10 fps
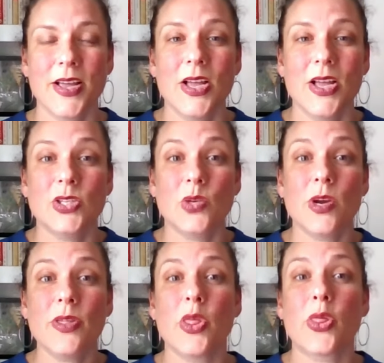So what
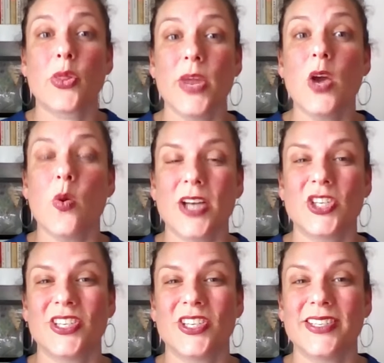are the three
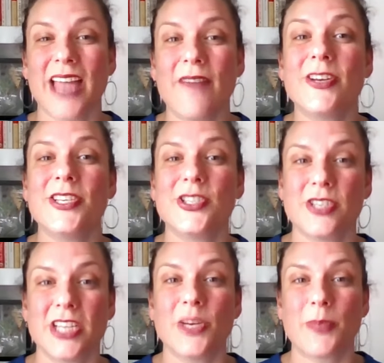questions every
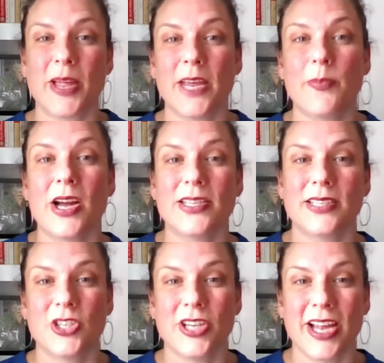strategic planning
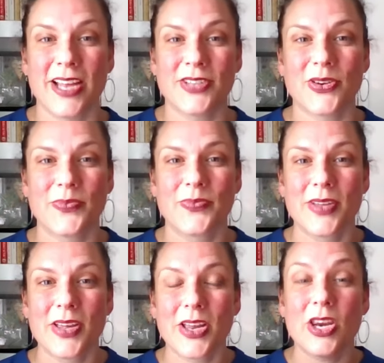process should answer?
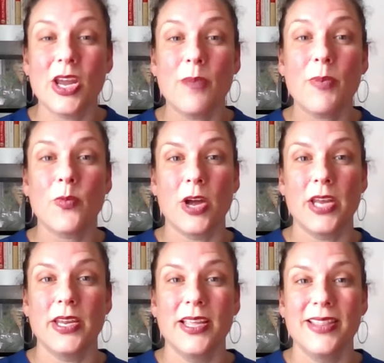Number
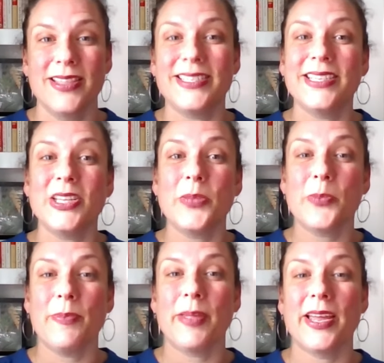one, this is in the
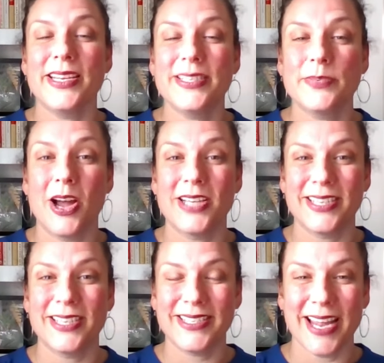pre-planning
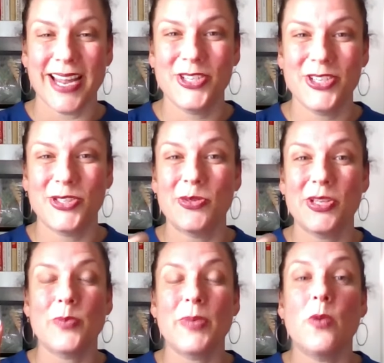process stage, so
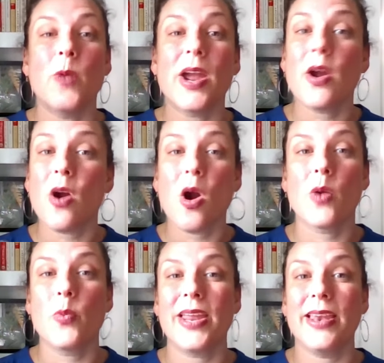this will be, where are
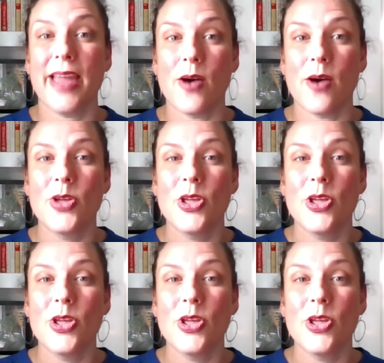we now?